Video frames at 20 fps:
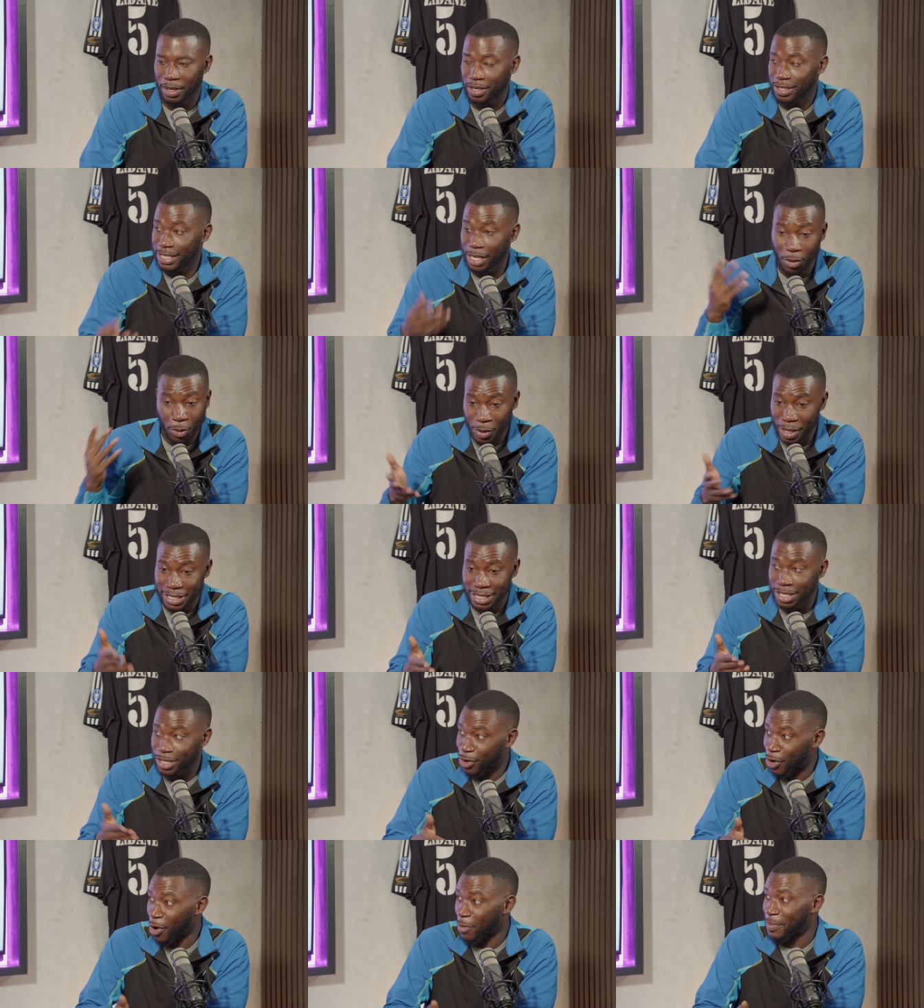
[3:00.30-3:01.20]
Because they're always
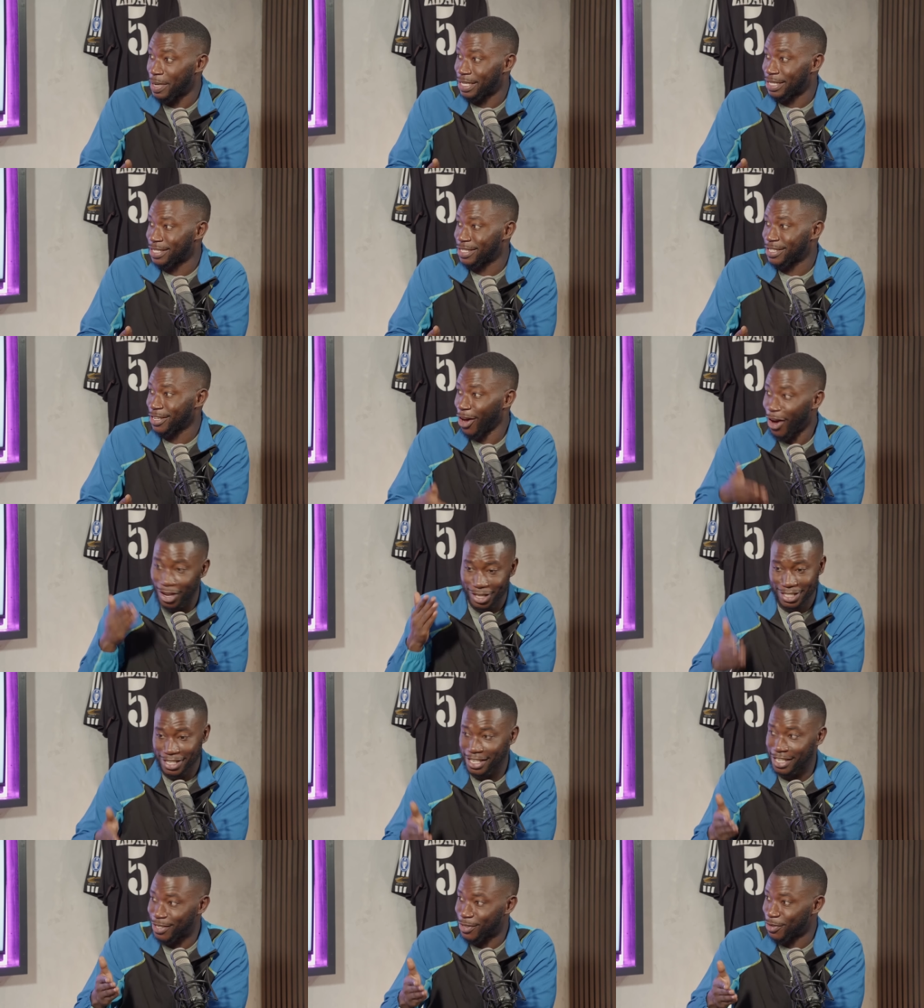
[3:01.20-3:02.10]
in the comments
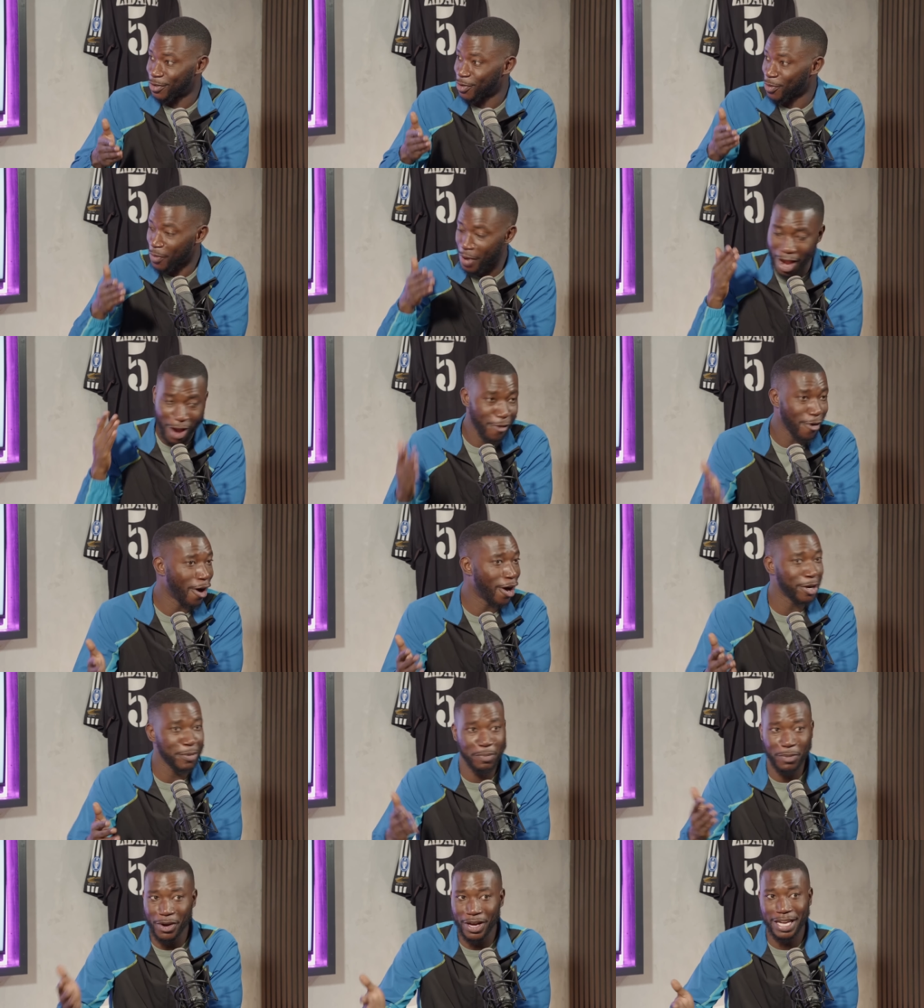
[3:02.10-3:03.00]
asking, Bro. where are
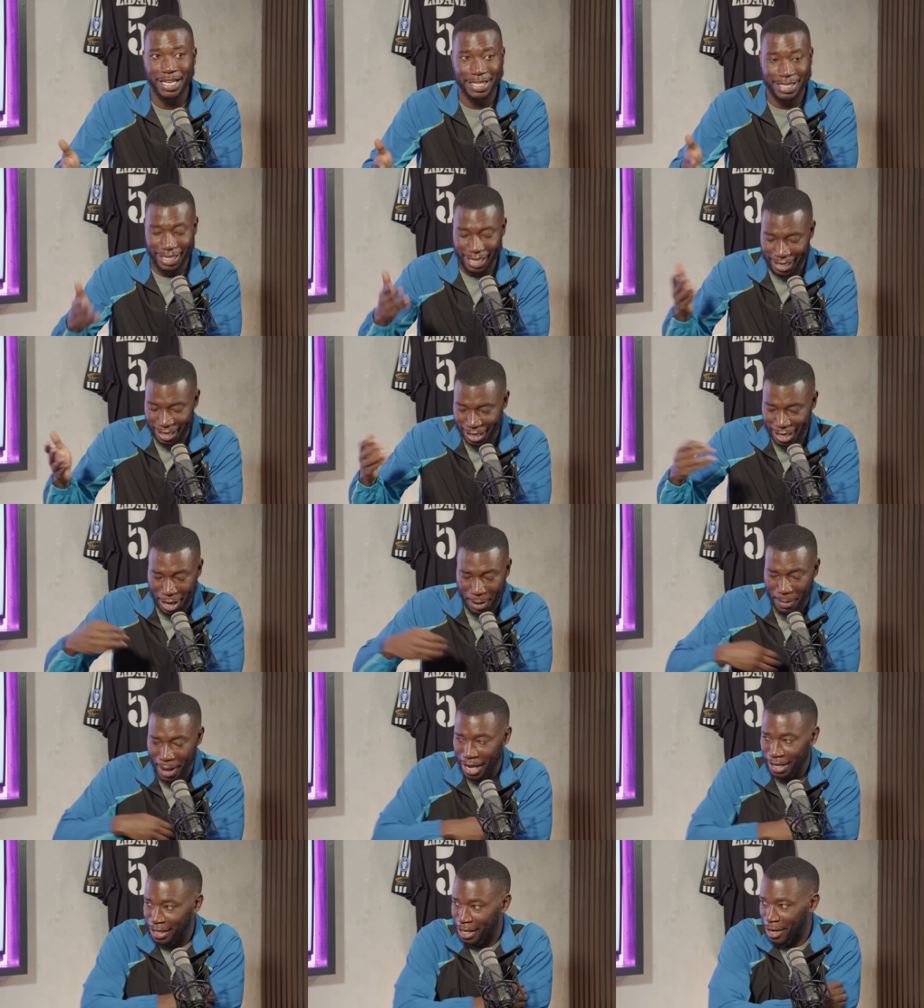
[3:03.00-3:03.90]
the boys? And then they're
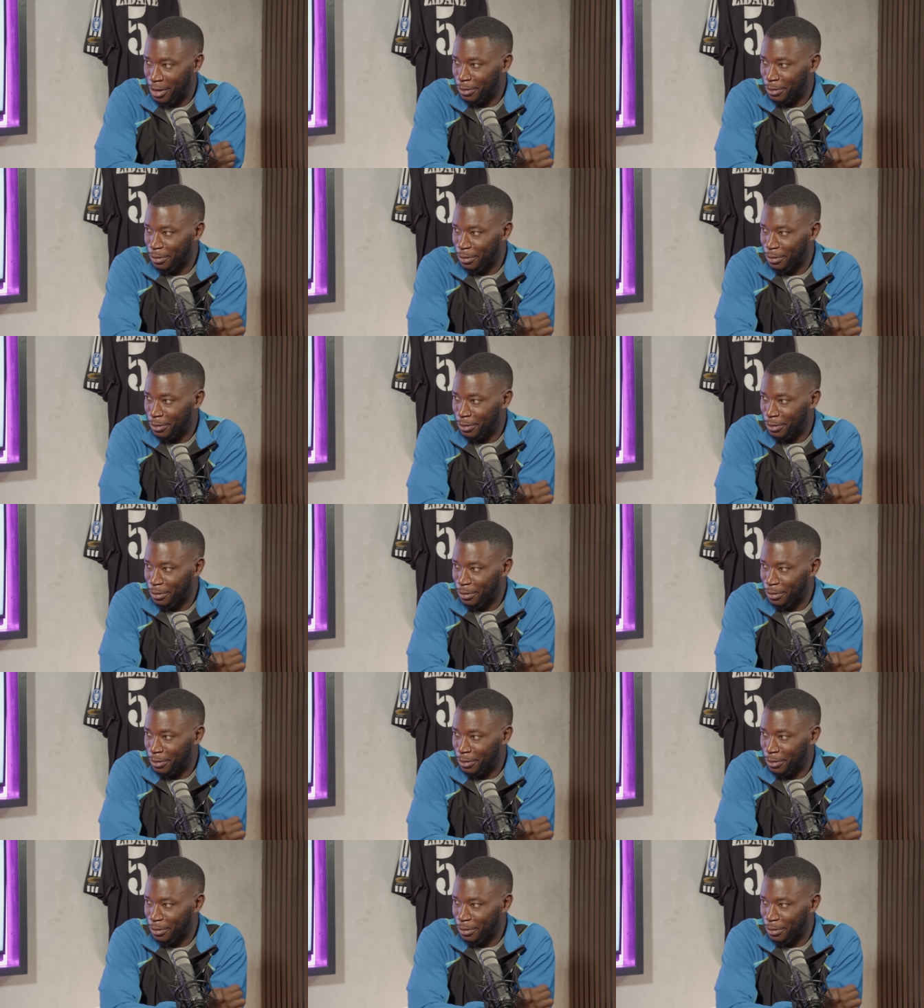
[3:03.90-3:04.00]
back now.